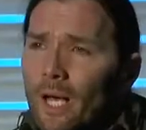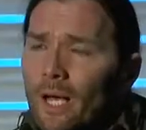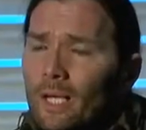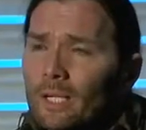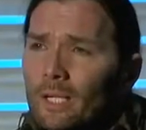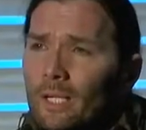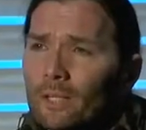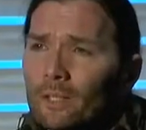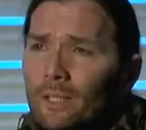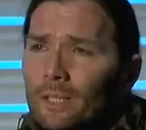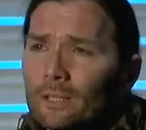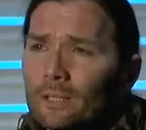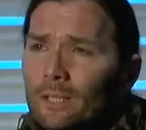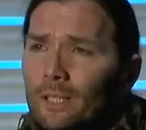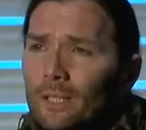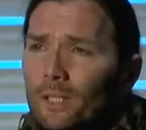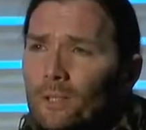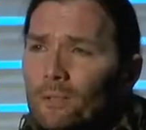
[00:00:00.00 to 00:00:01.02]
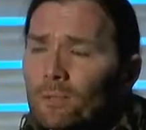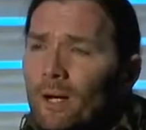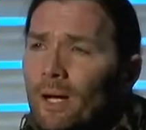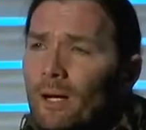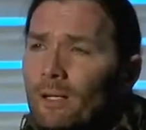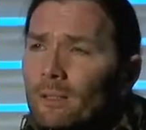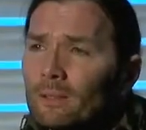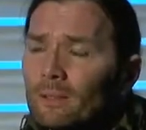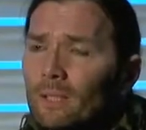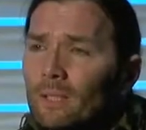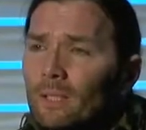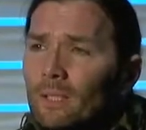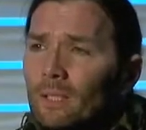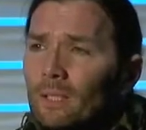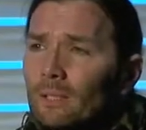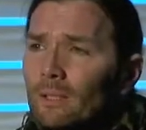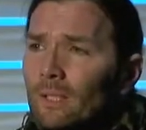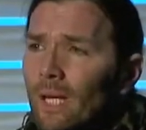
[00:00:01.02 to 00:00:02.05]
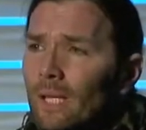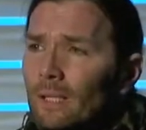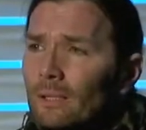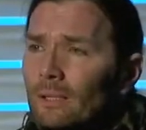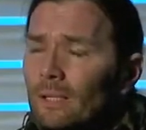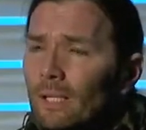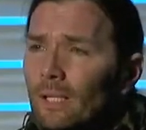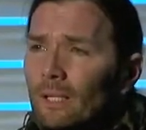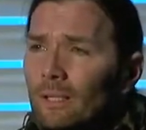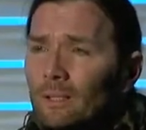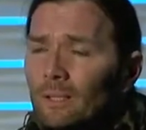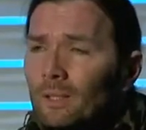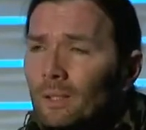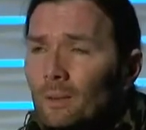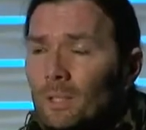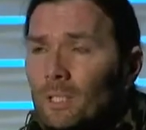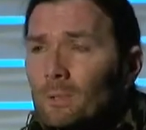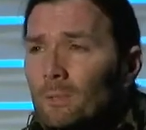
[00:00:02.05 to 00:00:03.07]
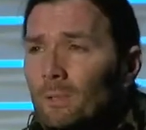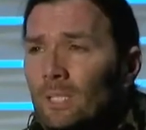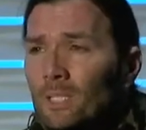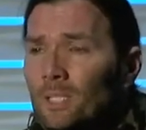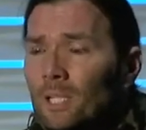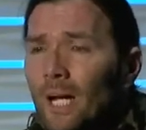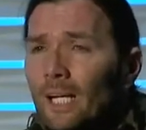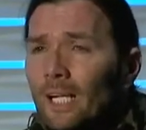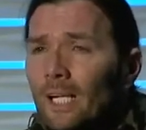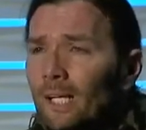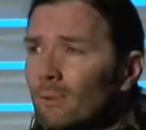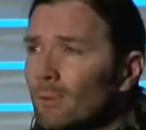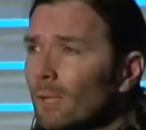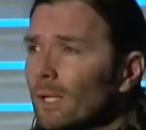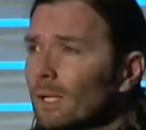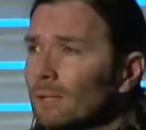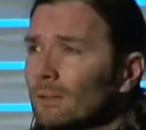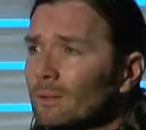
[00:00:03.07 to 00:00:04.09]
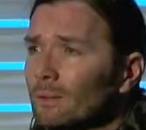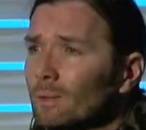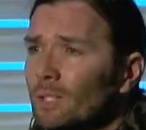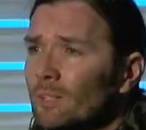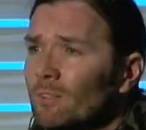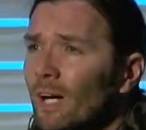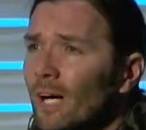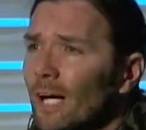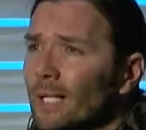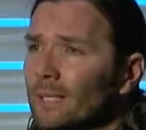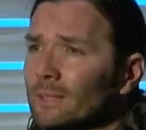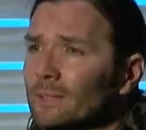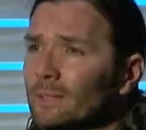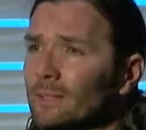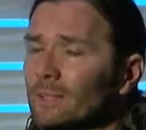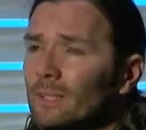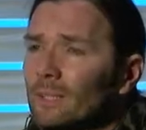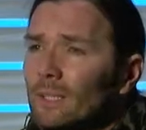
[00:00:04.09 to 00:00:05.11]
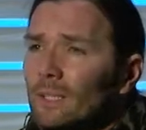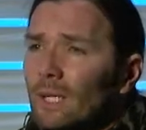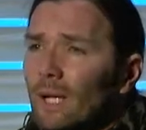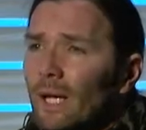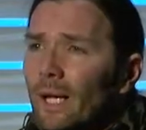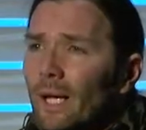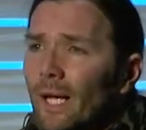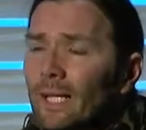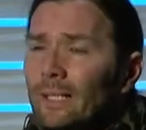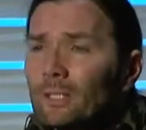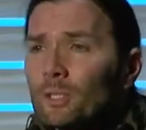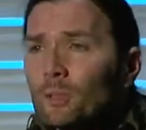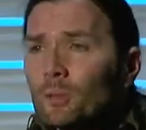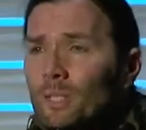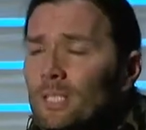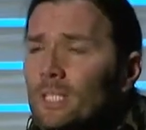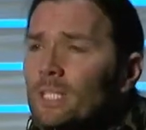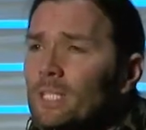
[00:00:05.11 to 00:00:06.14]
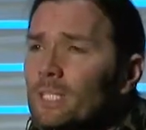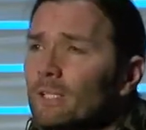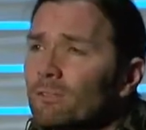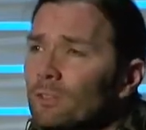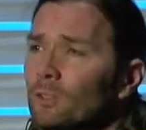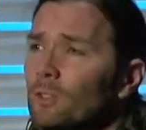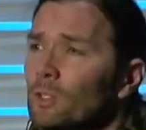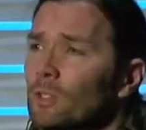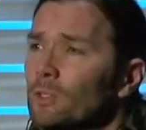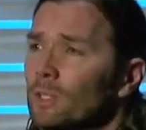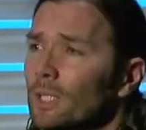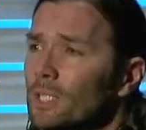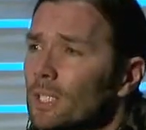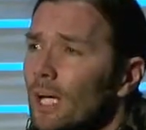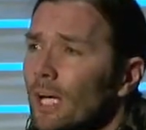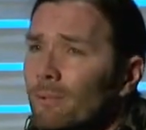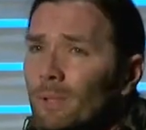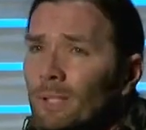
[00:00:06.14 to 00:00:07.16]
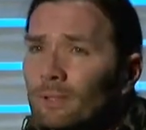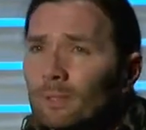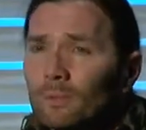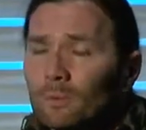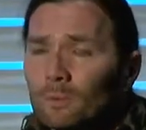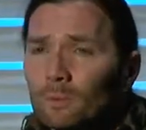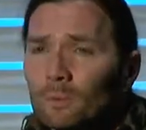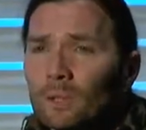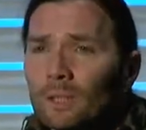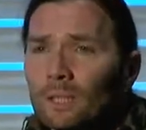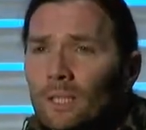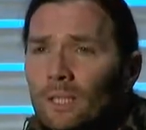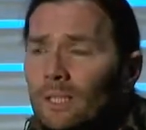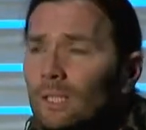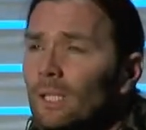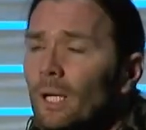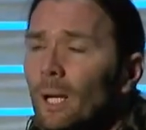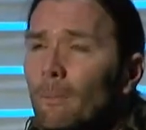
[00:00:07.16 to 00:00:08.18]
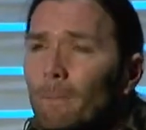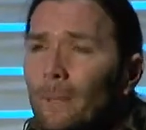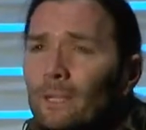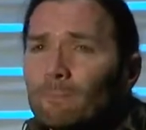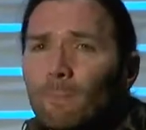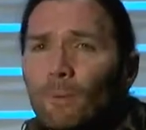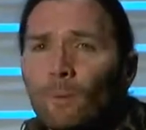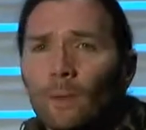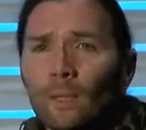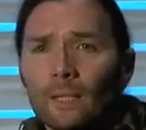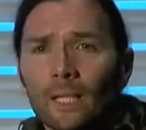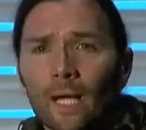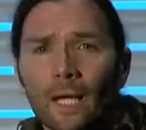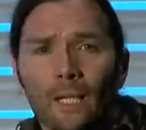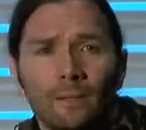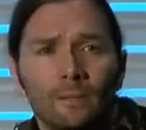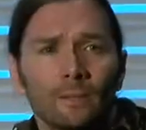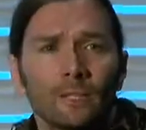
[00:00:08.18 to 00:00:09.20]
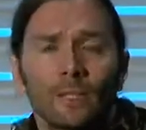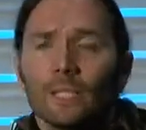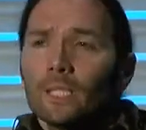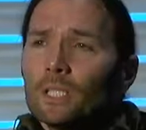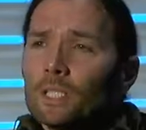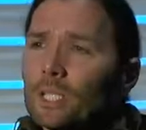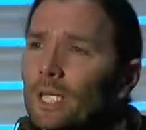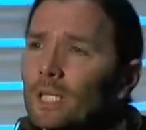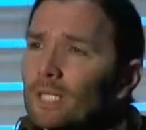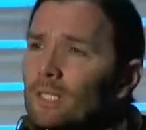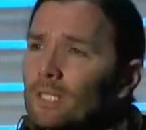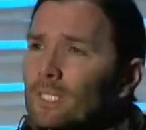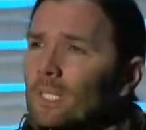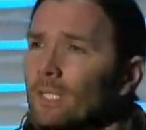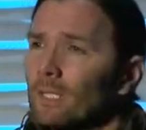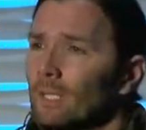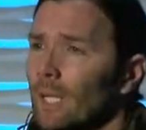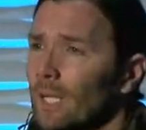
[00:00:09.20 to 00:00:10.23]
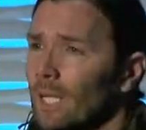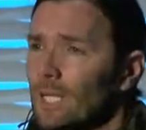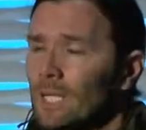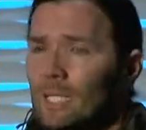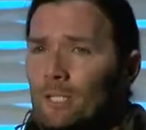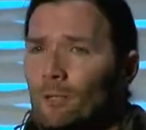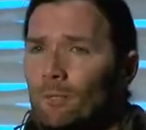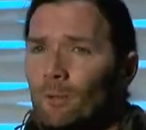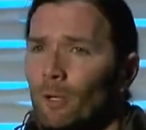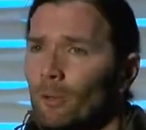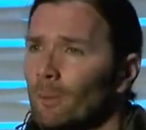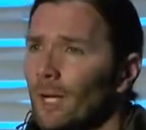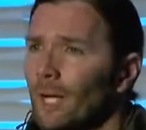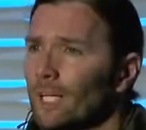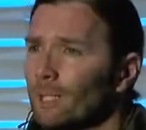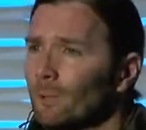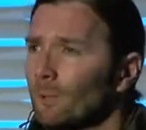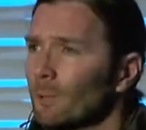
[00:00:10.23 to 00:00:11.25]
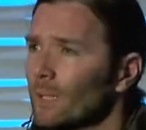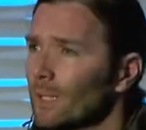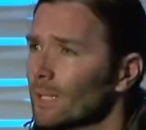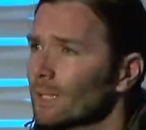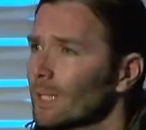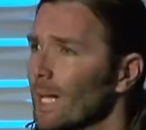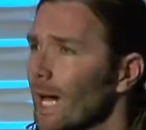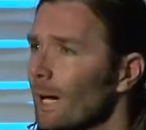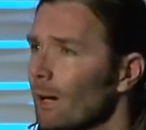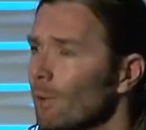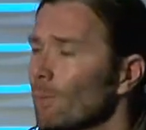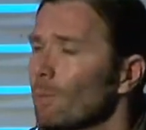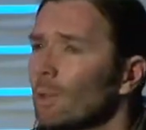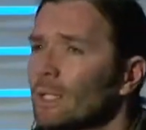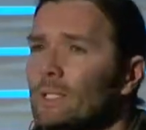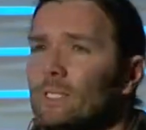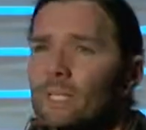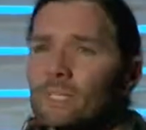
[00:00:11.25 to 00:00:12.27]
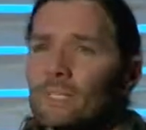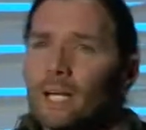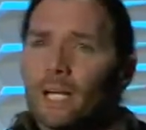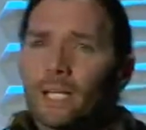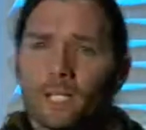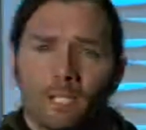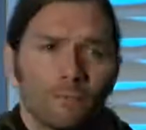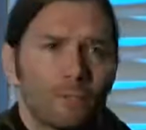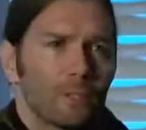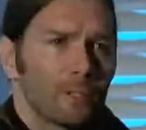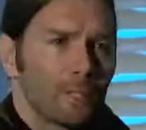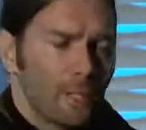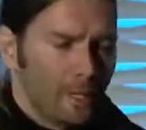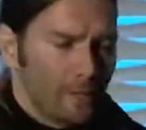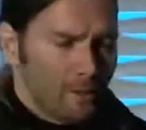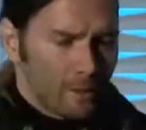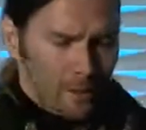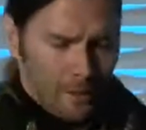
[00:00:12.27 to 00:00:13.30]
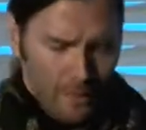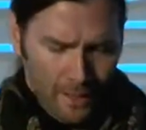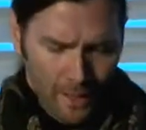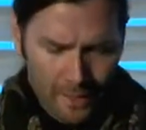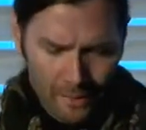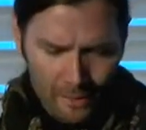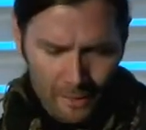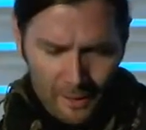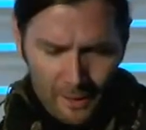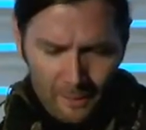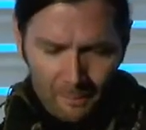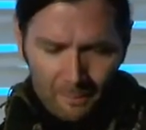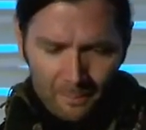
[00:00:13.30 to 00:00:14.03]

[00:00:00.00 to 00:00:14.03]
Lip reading: at our clinic as well that is pretty shocking what we find. And so this is the future that's coming, to really pinpoint and check and see, is our probiotic working, and what is the status of our gut and our gut health?